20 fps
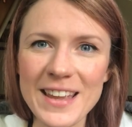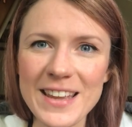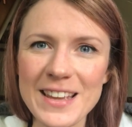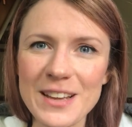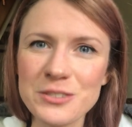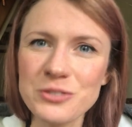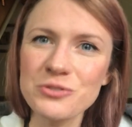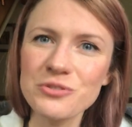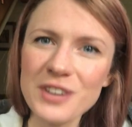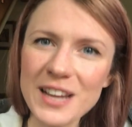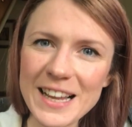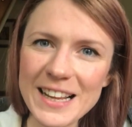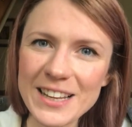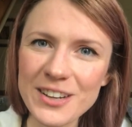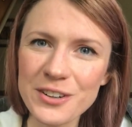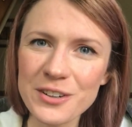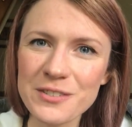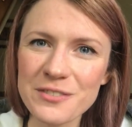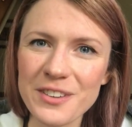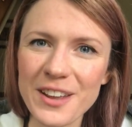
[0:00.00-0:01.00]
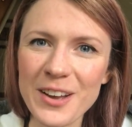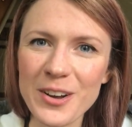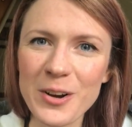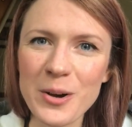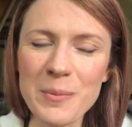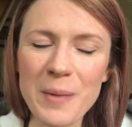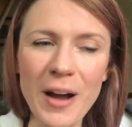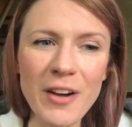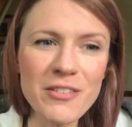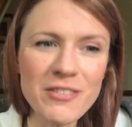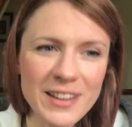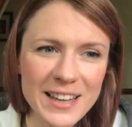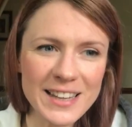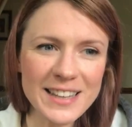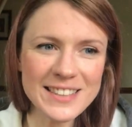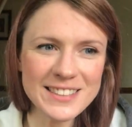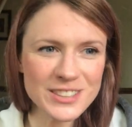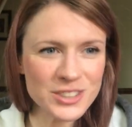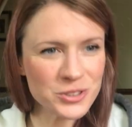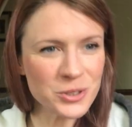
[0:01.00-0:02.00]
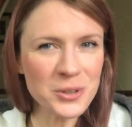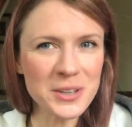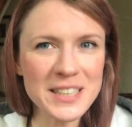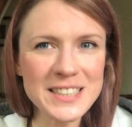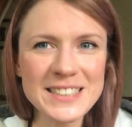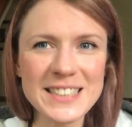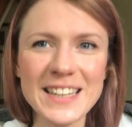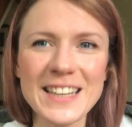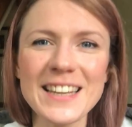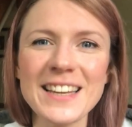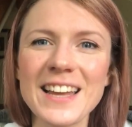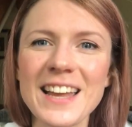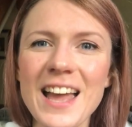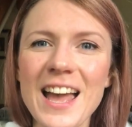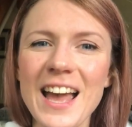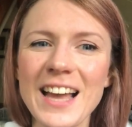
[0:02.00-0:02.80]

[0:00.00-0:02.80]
It was a really good film. I really enjoyed it.